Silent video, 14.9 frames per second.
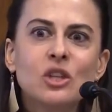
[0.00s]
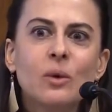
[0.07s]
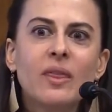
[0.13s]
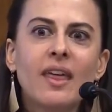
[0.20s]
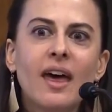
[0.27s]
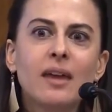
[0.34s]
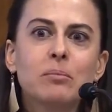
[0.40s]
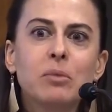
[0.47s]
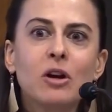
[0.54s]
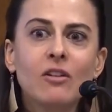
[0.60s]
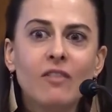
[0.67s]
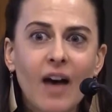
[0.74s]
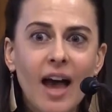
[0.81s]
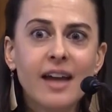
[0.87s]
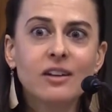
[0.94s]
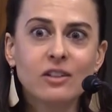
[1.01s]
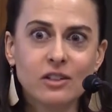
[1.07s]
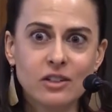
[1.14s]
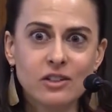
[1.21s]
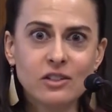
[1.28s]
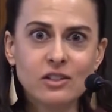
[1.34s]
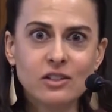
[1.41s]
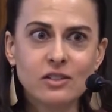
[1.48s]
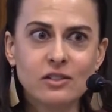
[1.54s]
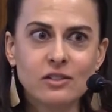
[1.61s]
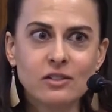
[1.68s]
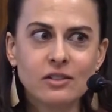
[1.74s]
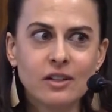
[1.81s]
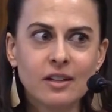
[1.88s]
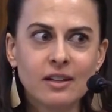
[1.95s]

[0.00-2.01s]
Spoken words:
so that providers